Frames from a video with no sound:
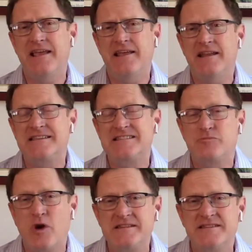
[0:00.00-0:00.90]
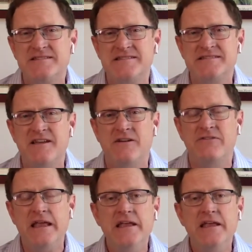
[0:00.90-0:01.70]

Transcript: and expresses itself